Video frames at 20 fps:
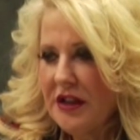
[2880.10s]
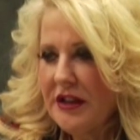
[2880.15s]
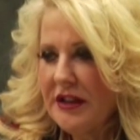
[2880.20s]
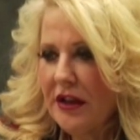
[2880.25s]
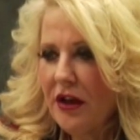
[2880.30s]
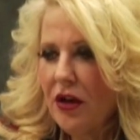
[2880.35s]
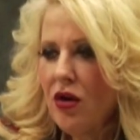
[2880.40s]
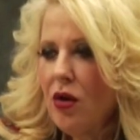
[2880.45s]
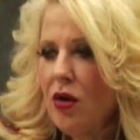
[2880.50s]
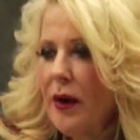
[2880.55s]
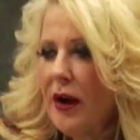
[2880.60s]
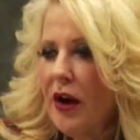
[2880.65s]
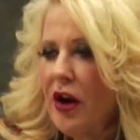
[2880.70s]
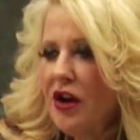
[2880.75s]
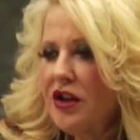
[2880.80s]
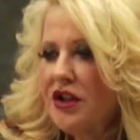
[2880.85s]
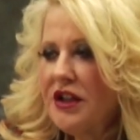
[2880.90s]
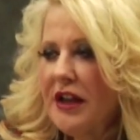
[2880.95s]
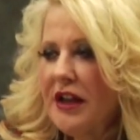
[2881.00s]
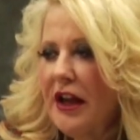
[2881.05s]
said, oh my
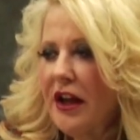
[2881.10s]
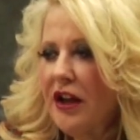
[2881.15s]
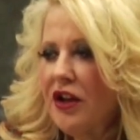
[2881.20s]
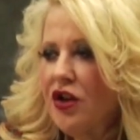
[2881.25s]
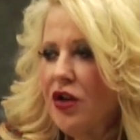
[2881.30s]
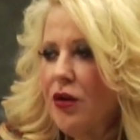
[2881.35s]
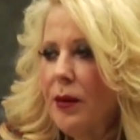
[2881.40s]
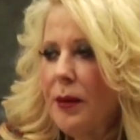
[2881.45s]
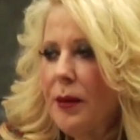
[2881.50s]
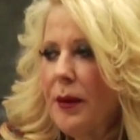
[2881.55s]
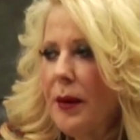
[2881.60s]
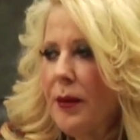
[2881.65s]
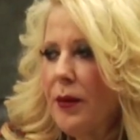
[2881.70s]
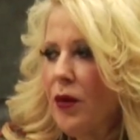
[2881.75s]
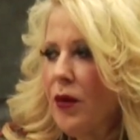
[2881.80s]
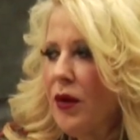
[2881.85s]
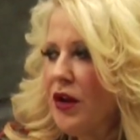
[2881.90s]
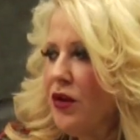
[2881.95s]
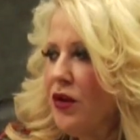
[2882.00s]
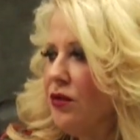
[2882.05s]
gosh, Deanne, do you remember
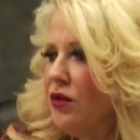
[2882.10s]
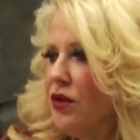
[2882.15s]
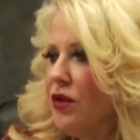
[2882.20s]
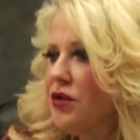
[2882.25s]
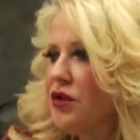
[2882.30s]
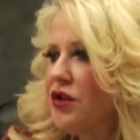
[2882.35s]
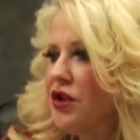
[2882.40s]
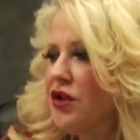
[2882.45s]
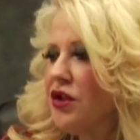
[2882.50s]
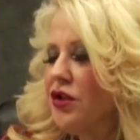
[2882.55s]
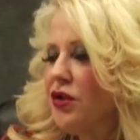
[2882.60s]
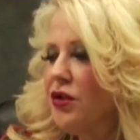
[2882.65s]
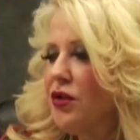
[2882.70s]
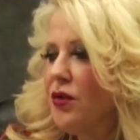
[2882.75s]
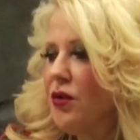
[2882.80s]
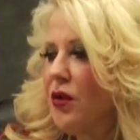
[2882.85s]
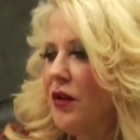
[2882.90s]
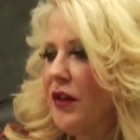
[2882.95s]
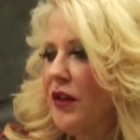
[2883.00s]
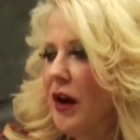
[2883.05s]
when you used to
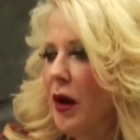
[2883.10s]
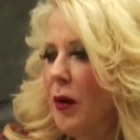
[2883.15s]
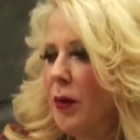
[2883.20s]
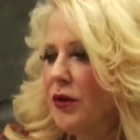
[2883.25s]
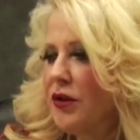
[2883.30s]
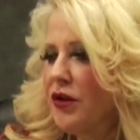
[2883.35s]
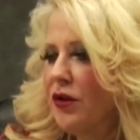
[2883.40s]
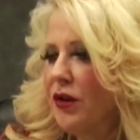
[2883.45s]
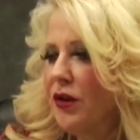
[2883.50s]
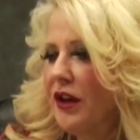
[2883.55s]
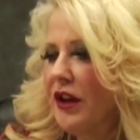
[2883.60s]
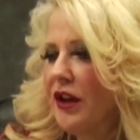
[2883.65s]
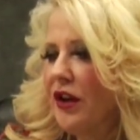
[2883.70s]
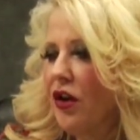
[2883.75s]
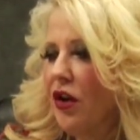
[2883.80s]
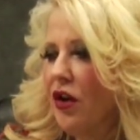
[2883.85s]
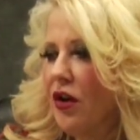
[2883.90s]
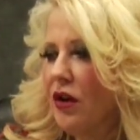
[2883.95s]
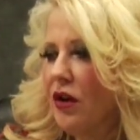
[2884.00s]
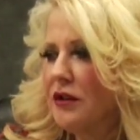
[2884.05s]
do the opportunity
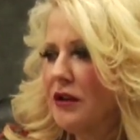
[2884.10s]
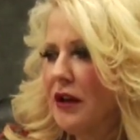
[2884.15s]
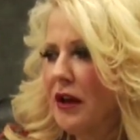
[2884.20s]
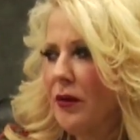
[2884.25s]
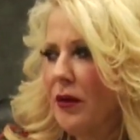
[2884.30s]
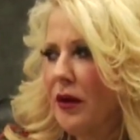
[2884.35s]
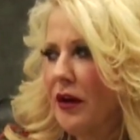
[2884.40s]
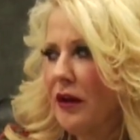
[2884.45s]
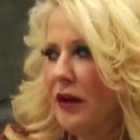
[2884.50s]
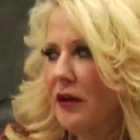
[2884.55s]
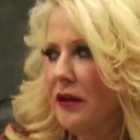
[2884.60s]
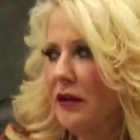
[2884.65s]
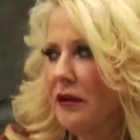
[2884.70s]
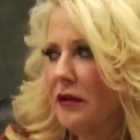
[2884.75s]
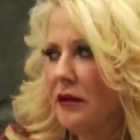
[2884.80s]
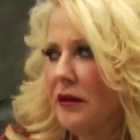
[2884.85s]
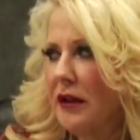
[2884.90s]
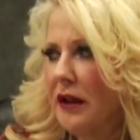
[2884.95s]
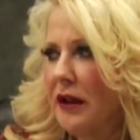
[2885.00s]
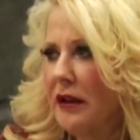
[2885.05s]
calls? I wanted to
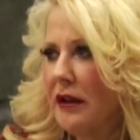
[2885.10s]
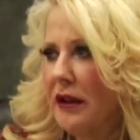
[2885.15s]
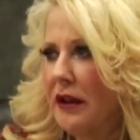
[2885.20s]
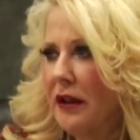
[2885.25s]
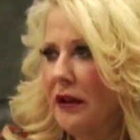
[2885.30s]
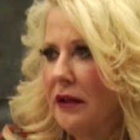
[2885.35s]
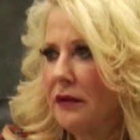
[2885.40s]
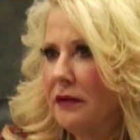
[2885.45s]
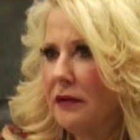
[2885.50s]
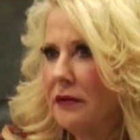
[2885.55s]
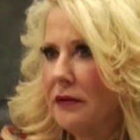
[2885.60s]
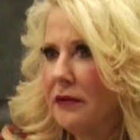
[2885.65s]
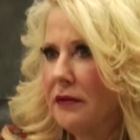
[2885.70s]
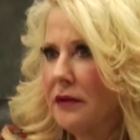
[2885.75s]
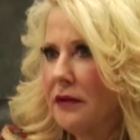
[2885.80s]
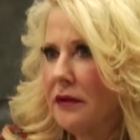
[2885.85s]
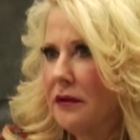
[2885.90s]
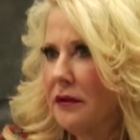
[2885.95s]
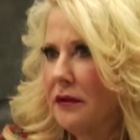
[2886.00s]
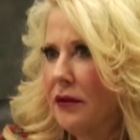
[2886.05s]
go, yeah, like
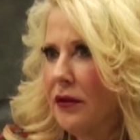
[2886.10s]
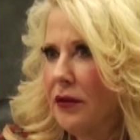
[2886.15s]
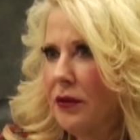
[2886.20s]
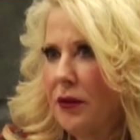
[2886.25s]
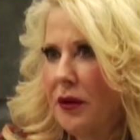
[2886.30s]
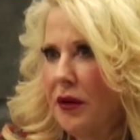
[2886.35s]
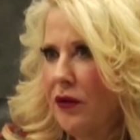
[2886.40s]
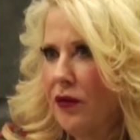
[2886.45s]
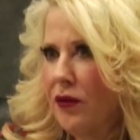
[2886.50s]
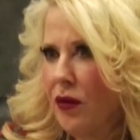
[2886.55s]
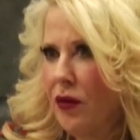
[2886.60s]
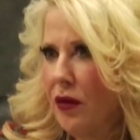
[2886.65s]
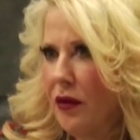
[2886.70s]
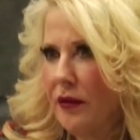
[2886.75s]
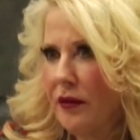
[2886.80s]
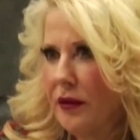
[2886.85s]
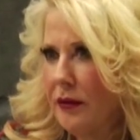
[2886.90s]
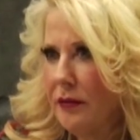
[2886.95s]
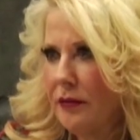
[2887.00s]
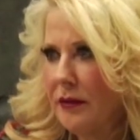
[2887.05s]
3 or 4
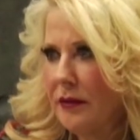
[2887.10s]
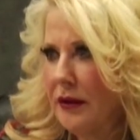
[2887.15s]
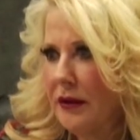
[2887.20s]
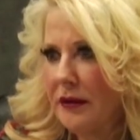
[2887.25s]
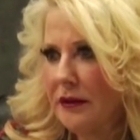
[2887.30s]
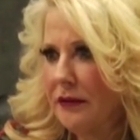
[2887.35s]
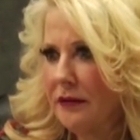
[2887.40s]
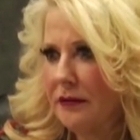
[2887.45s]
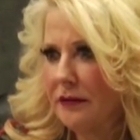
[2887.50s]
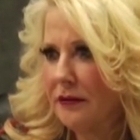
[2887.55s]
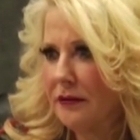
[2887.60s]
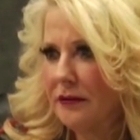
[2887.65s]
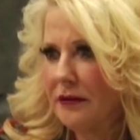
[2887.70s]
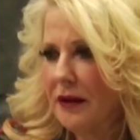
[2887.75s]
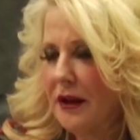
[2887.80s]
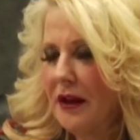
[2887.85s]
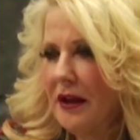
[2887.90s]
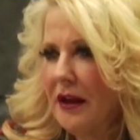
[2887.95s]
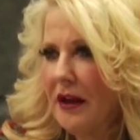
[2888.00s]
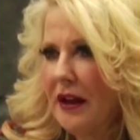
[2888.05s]
of them. I don't.
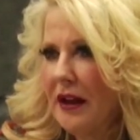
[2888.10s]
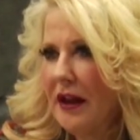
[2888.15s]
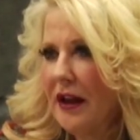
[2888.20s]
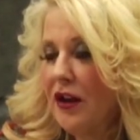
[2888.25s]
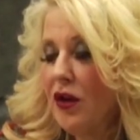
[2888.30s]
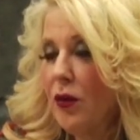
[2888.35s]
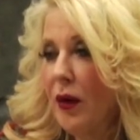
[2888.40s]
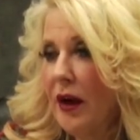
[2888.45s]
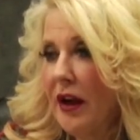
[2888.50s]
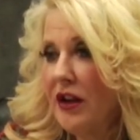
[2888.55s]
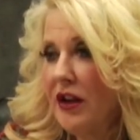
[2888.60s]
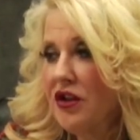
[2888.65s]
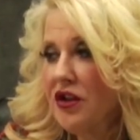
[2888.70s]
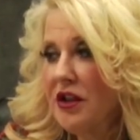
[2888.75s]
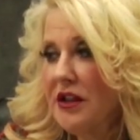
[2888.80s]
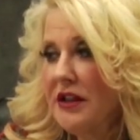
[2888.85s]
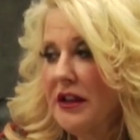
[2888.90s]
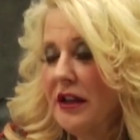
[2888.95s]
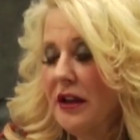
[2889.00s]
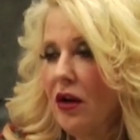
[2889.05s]
Anyway, and
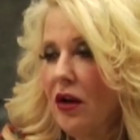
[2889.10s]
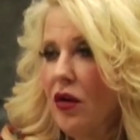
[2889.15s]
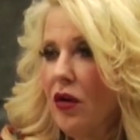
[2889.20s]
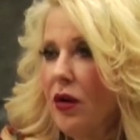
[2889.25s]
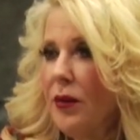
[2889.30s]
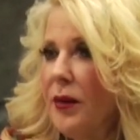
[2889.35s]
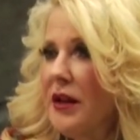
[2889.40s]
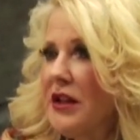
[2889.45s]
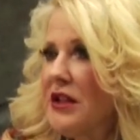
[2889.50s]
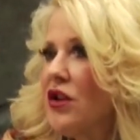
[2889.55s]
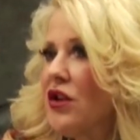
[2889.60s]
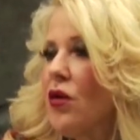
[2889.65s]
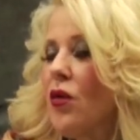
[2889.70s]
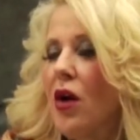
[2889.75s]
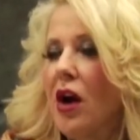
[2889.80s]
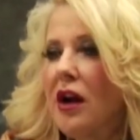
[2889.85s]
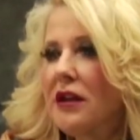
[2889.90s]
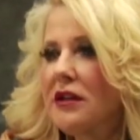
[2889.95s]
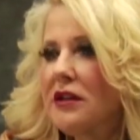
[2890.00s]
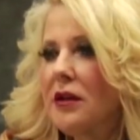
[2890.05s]
she said, oh, it'd be so
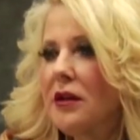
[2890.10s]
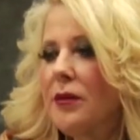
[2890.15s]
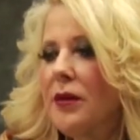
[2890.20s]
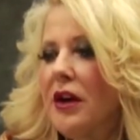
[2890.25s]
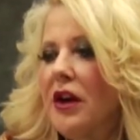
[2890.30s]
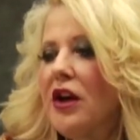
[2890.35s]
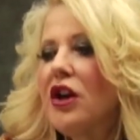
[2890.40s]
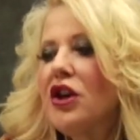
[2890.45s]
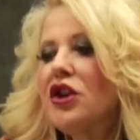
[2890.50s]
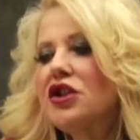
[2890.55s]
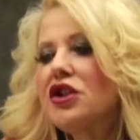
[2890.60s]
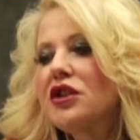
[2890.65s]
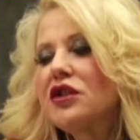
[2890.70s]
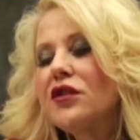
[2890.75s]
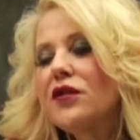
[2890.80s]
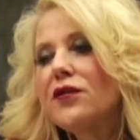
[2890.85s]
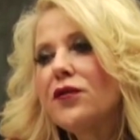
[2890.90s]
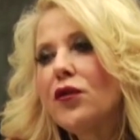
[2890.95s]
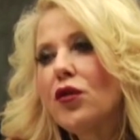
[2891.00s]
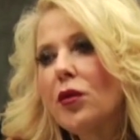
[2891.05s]
awesome. She's
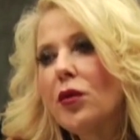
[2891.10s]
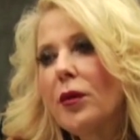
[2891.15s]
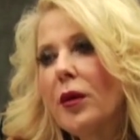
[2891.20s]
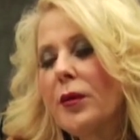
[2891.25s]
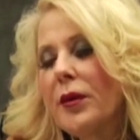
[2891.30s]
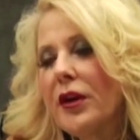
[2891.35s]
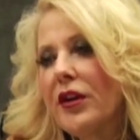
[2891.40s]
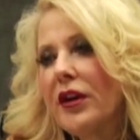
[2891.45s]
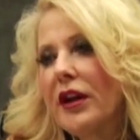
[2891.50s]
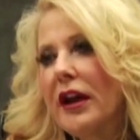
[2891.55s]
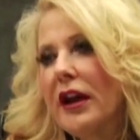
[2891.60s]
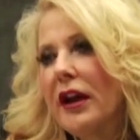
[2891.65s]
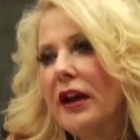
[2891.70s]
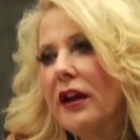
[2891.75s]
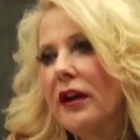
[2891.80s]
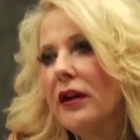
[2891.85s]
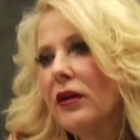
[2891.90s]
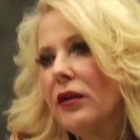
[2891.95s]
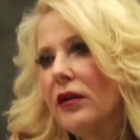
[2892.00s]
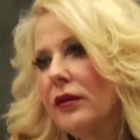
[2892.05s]
a former Mary
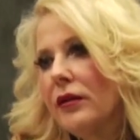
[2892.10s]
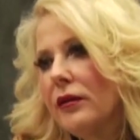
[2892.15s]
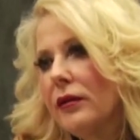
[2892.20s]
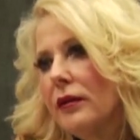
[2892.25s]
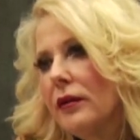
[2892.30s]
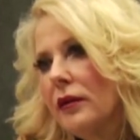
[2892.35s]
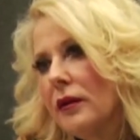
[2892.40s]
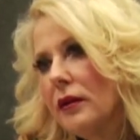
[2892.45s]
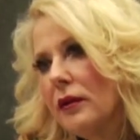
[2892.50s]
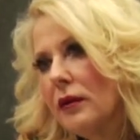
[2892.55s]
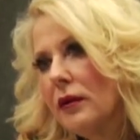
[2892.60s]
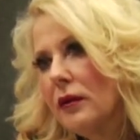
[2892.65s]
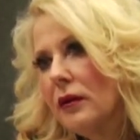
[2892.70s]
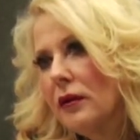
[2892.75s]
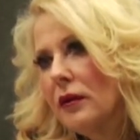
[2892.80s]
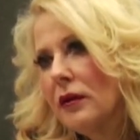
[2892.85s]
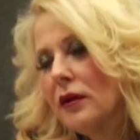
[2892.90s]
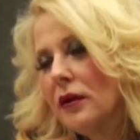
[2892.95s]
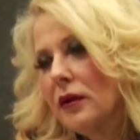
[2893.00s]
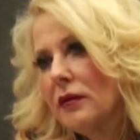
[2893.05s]
Kay
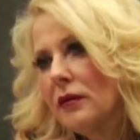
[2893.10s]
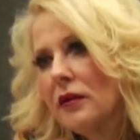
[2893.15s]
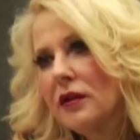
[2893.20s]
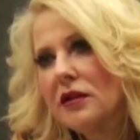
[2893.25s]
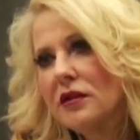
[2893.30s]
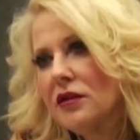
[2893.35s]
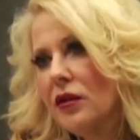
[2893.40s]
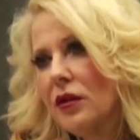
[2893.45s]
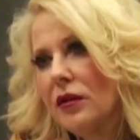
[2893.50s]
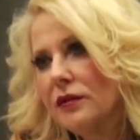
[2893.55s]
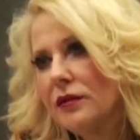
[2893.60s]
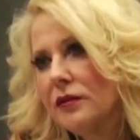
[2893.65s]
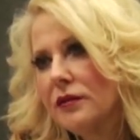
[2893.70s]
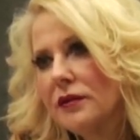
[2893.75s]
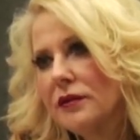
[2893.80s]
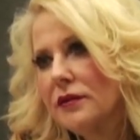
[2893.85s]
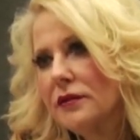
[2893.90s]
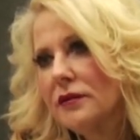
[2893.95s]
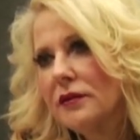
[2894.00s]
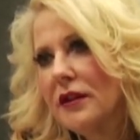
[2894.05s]
consultant.
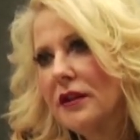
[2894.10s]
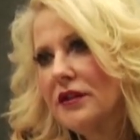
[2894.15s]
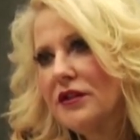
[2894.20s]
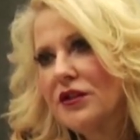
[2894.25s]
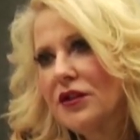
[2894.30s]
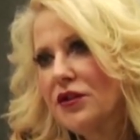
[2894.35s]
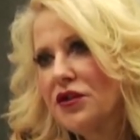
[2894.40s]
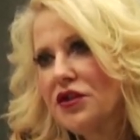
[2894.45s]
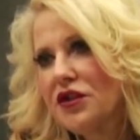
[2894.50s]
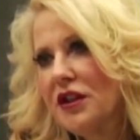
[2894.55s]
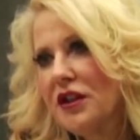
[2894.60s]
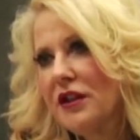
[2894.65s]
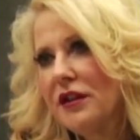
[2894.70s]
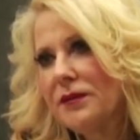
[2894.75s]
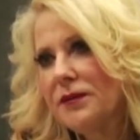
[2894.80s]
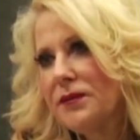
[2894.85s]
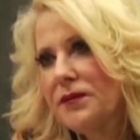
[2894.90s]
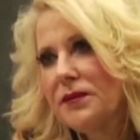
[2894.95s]
And so she